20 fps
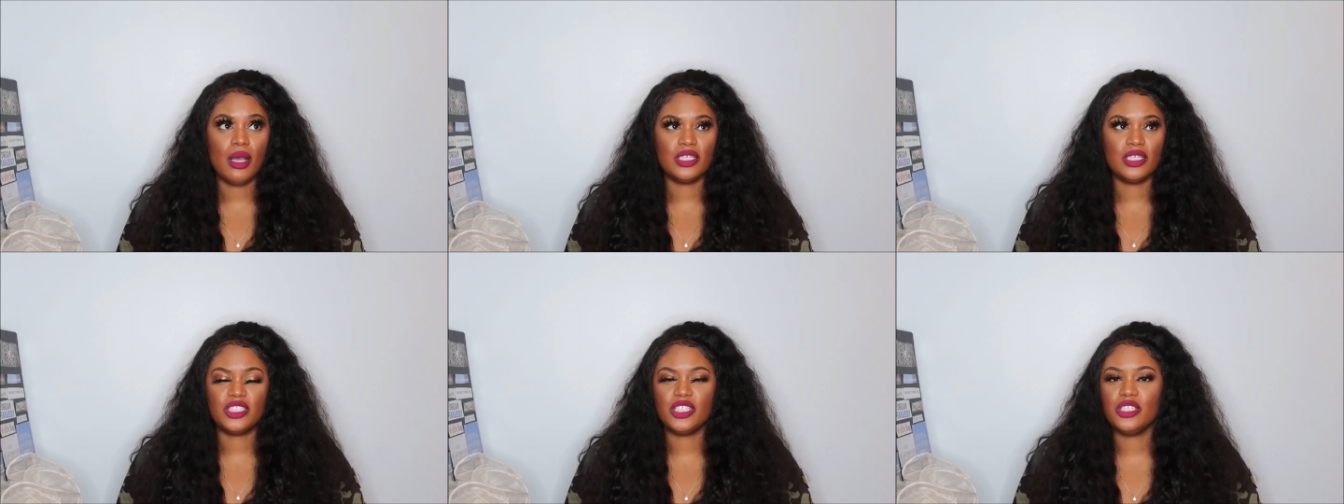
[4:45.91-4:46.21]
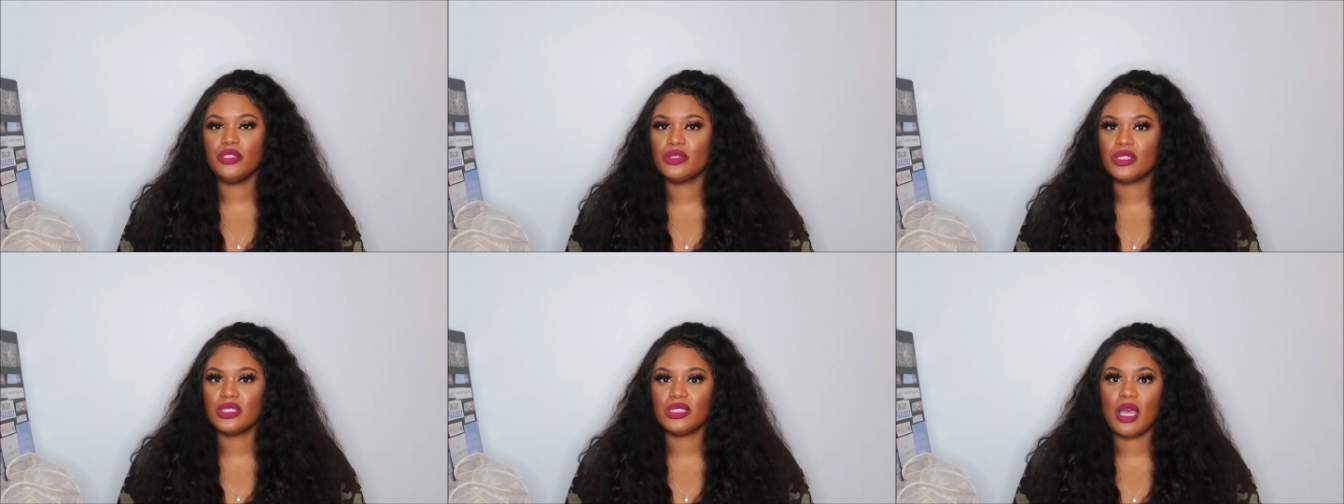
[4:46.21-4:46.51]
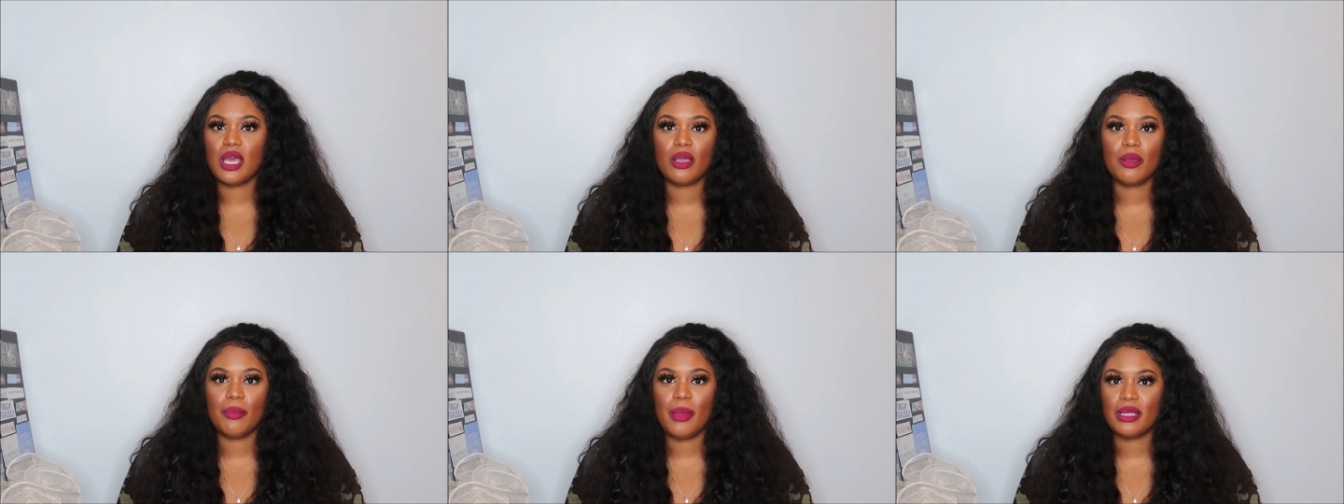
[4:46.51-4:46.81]
She used to
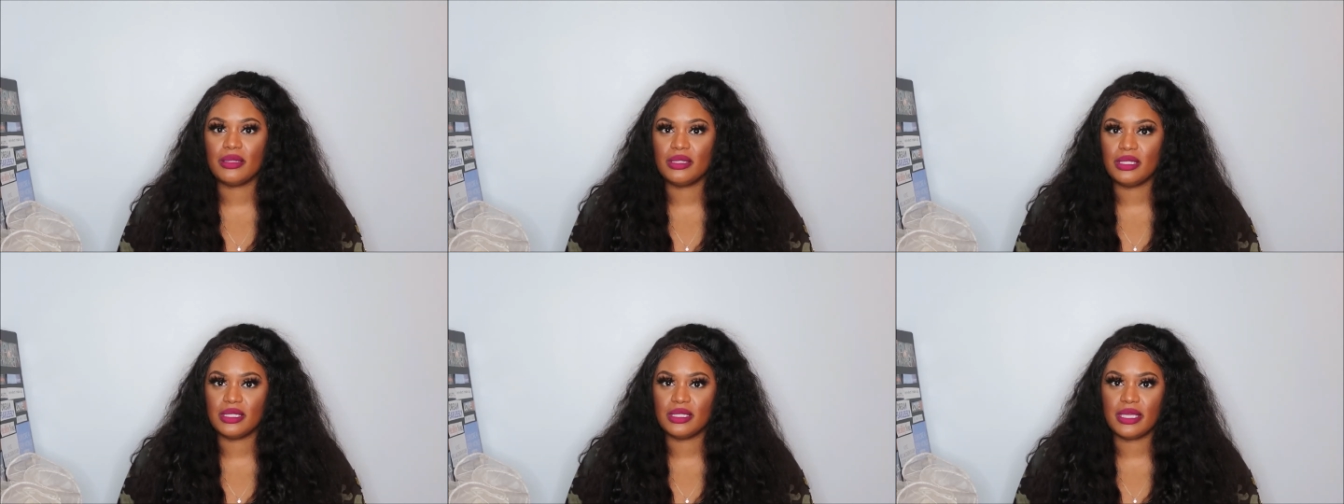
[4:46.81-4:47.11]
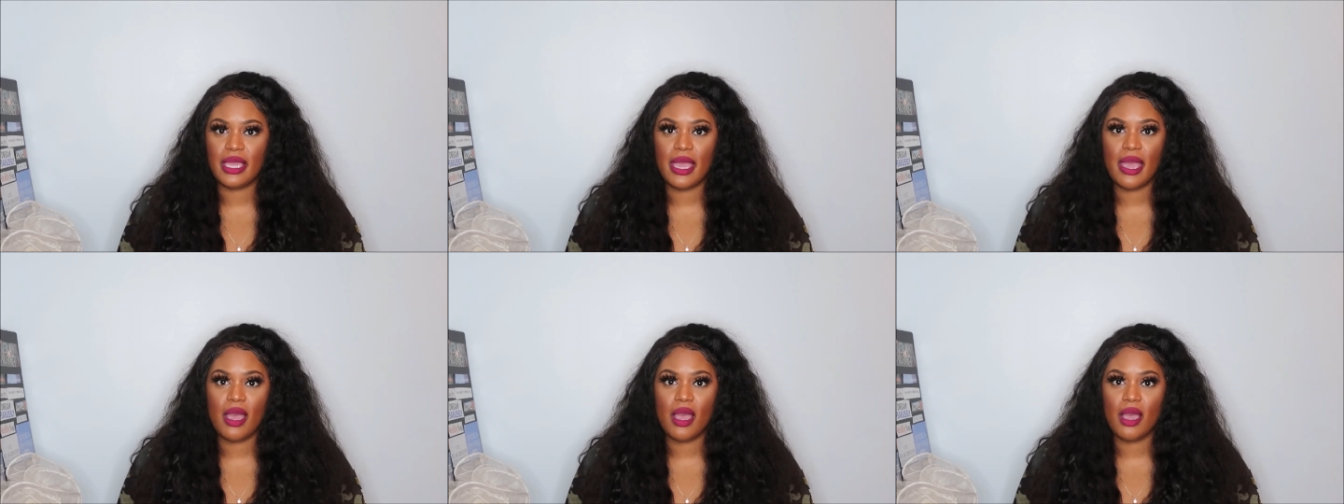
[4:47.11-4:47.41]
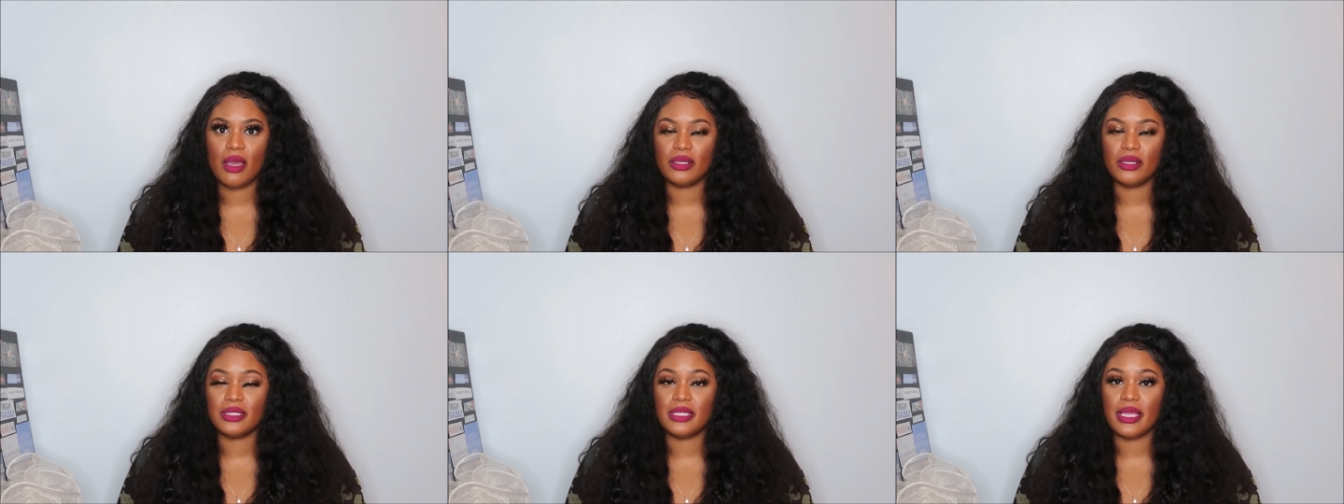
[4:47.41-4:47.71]
talk about this guy
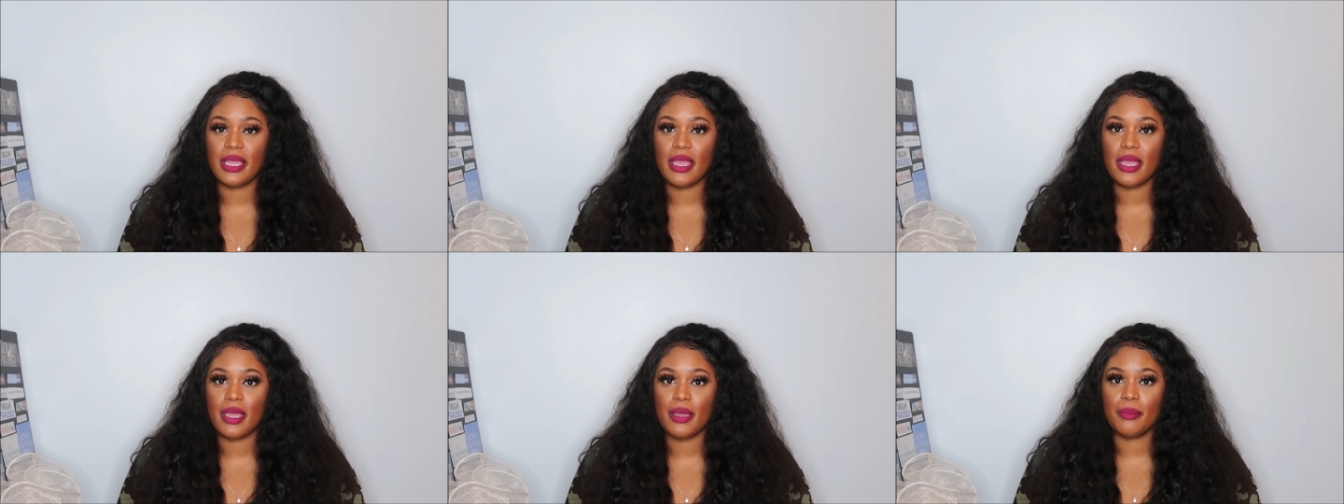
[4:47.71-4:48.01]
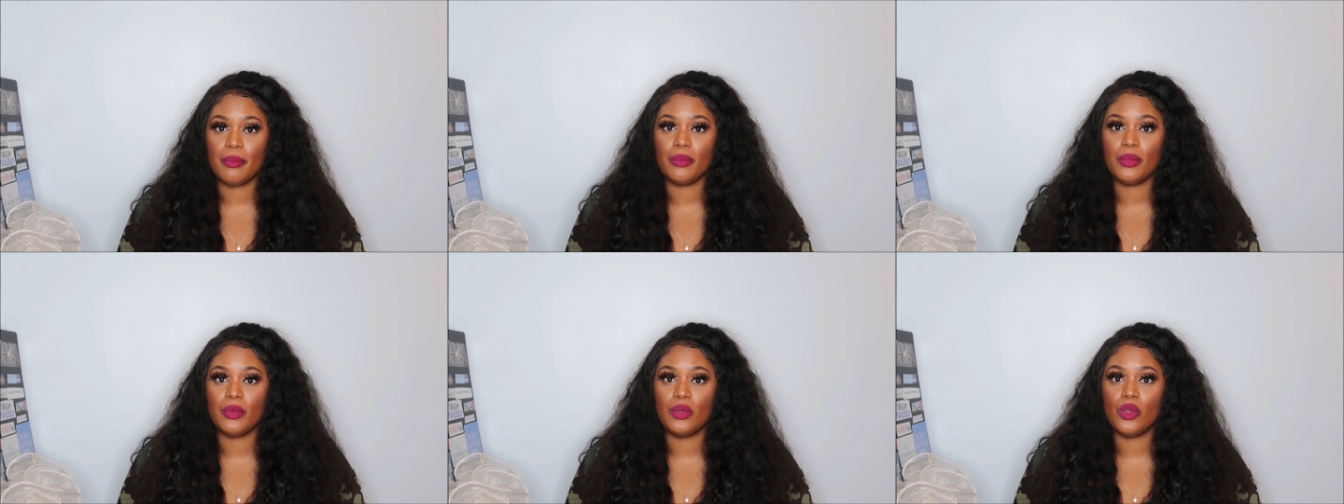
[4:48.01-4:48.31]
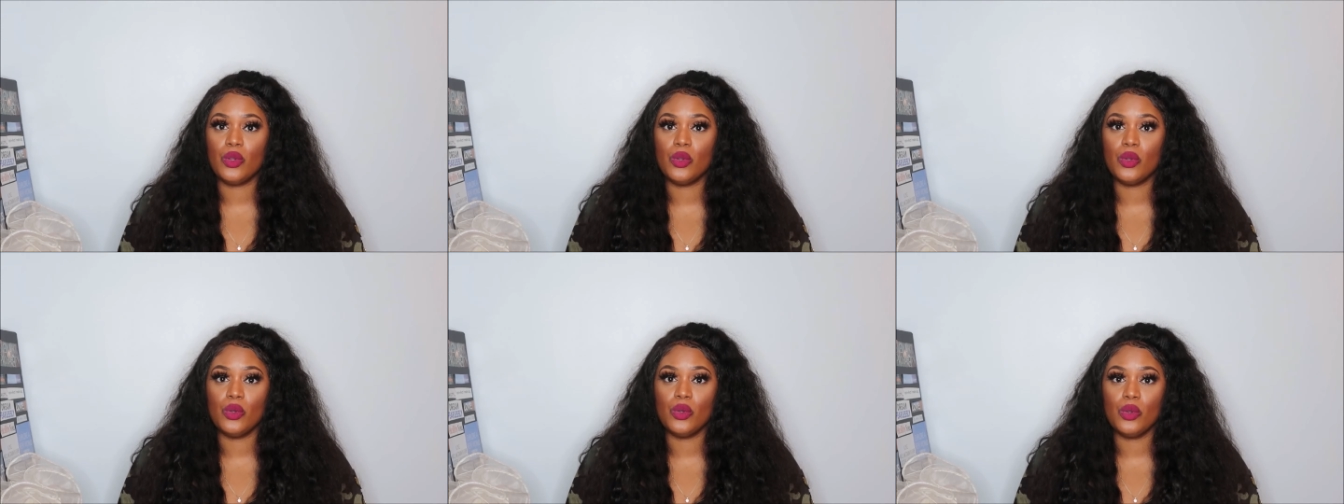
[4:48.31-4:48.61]
all the time
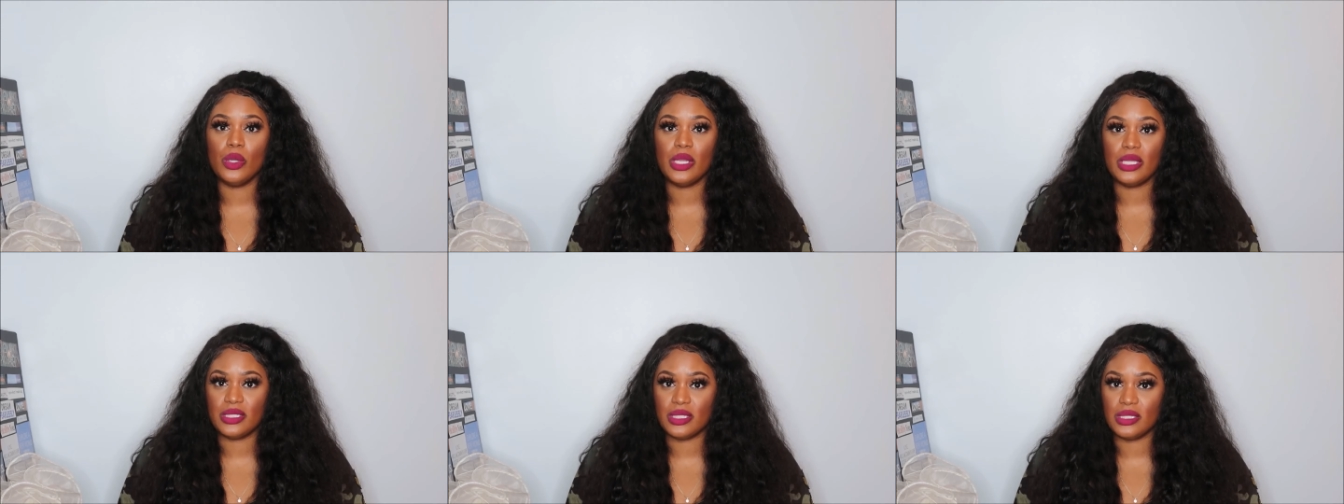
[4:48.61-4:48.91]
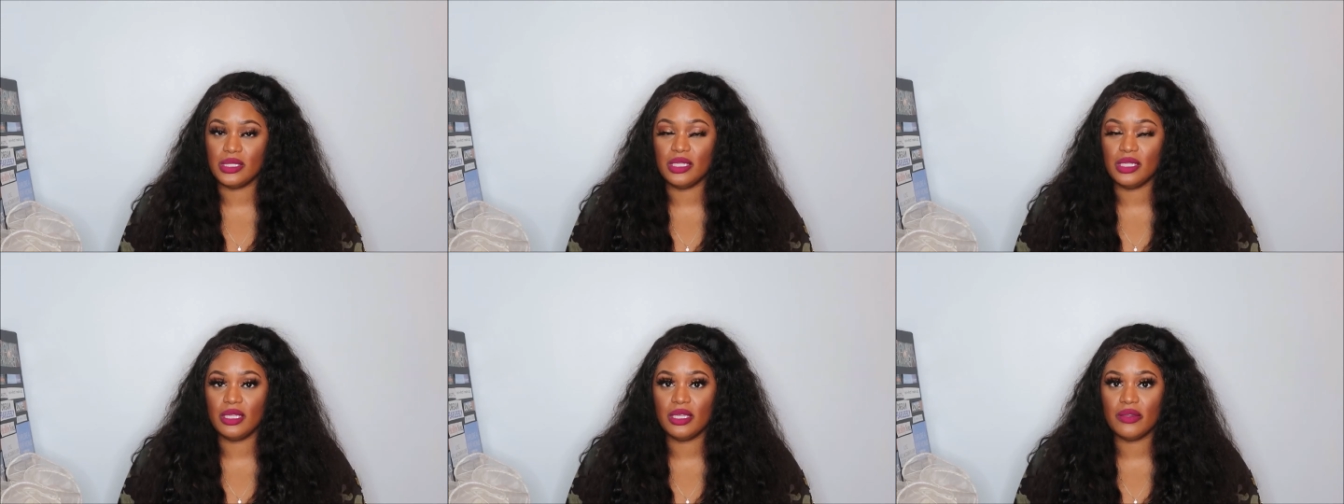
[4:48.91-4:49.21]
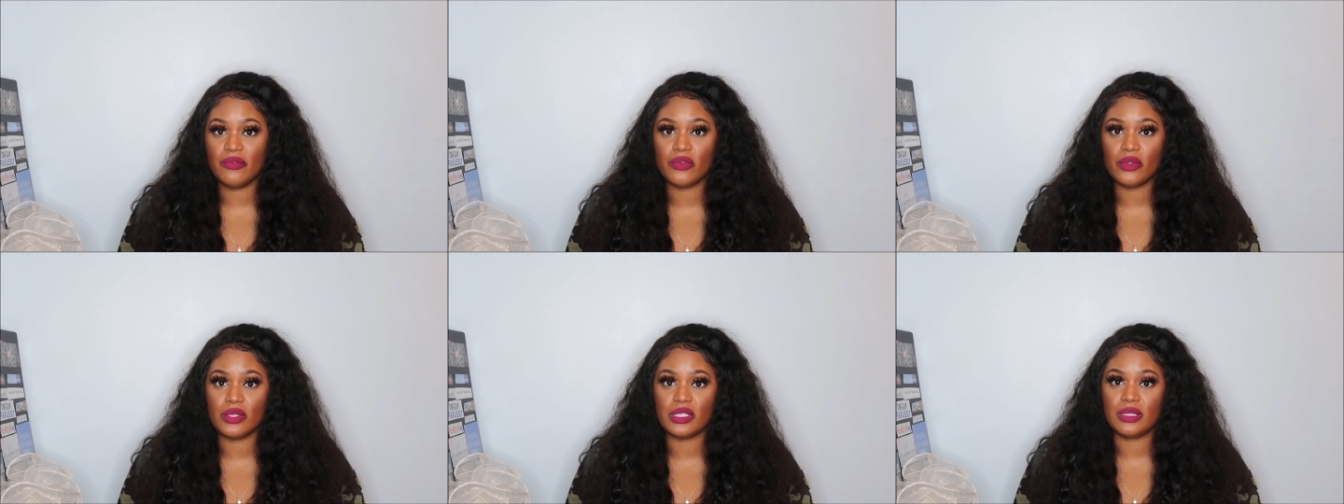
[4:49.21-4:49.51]
who is a
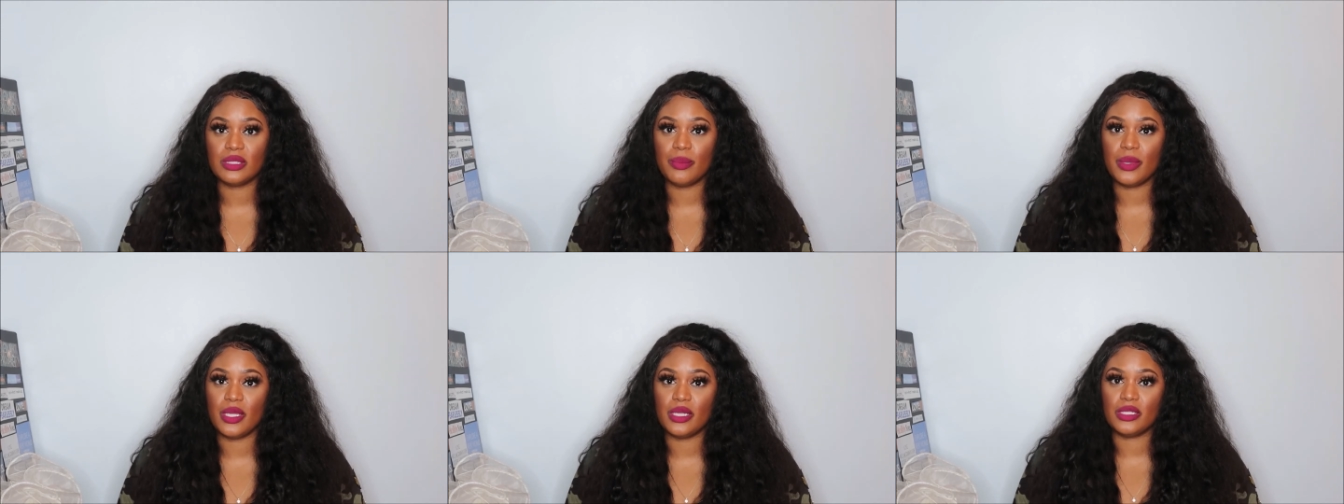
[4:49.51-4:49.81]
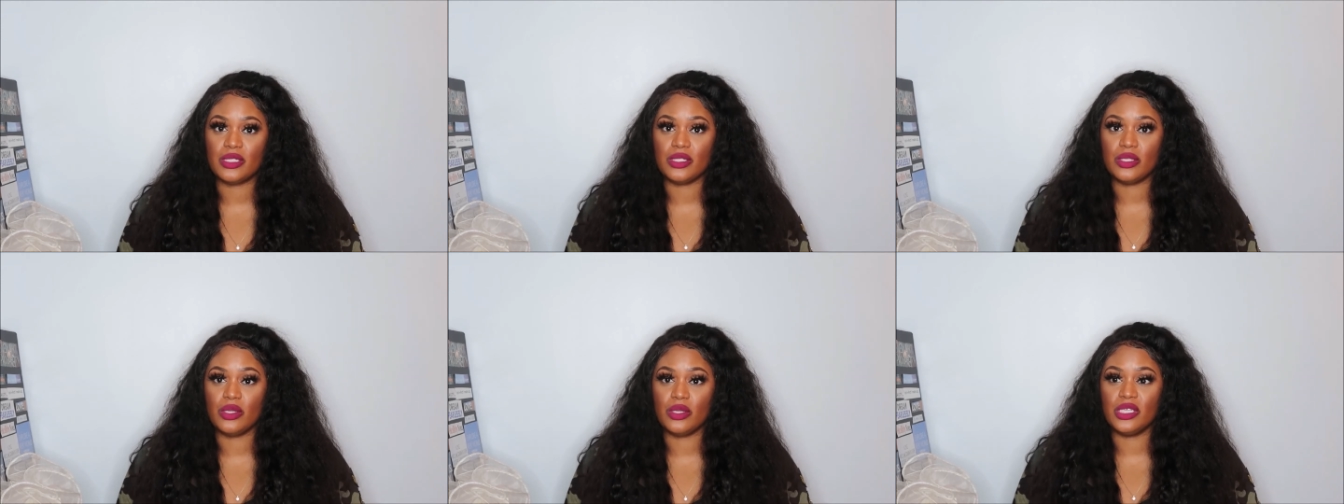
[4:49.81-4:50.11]
deliverance minister,